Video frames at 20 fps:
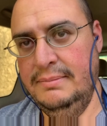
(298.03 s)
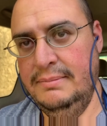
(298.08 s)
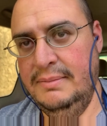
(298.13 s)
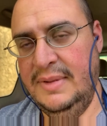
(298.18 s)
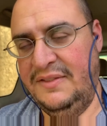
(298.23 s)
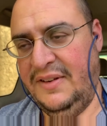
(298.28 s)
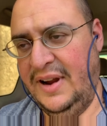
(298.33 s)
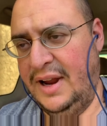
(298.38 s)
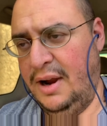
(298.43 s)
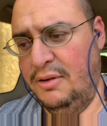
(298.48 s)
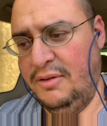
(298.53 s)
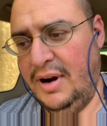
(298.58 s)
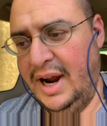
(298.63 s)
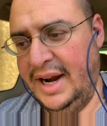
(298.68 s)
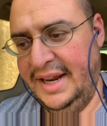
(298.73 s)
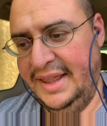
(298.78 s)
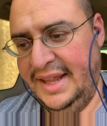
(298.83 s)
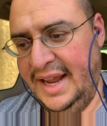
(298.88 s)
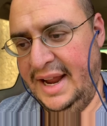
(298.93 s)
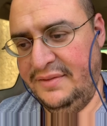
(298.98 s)
If I go ride
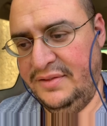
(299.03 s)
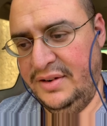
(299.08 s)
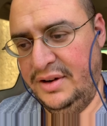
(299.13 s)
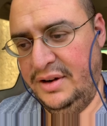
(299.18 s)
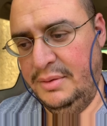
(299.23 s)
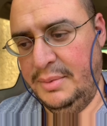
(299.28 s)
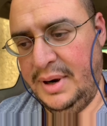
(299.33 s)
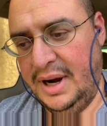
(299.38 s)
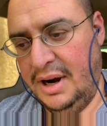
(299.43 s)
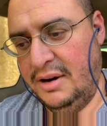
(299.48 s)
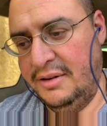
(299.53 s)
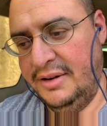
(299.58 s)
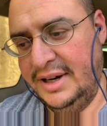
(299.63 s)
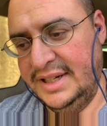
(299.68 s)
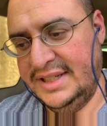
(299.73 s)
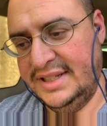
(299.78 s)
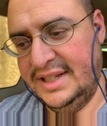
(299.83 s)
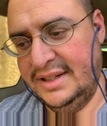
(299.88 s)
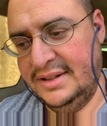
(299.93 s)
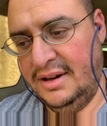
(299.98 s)
in the afternoon, my heart
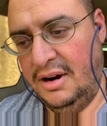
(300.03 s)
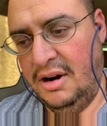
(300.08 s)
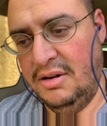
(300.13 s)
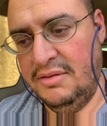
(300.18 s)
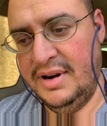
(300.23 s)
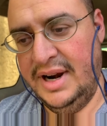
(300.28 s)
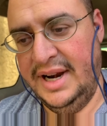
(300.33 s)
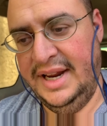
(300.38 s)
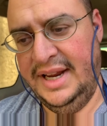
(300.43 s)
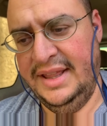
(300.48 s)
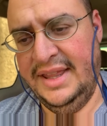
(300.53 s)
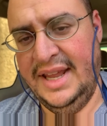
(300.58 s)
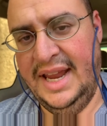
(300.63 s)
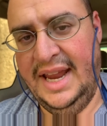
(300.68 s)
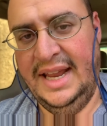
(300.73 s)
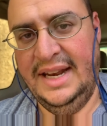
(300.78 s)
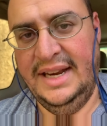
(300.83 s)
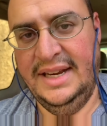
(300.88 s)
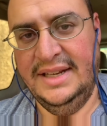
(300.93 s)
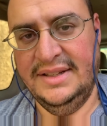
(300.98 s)
rate's already in the
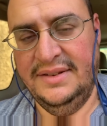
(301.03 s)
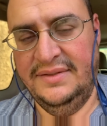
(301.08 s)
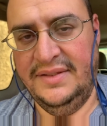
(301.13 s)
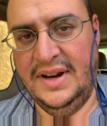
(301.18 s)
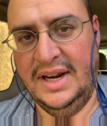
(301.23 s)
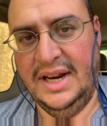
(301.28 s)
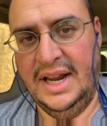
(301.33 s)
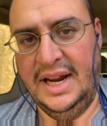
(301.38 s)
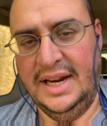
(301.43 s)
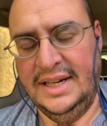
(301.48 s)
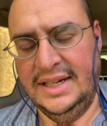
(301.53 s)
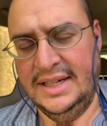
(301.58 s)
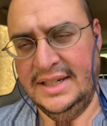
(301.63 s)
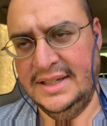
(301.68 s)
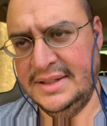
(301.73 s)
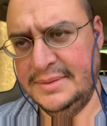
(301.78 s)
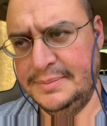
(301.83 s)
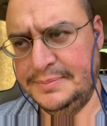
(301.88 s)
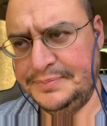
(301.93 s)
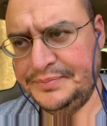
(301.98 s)
80s, if not
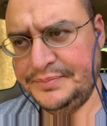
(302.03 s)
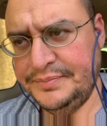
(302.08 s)
90s.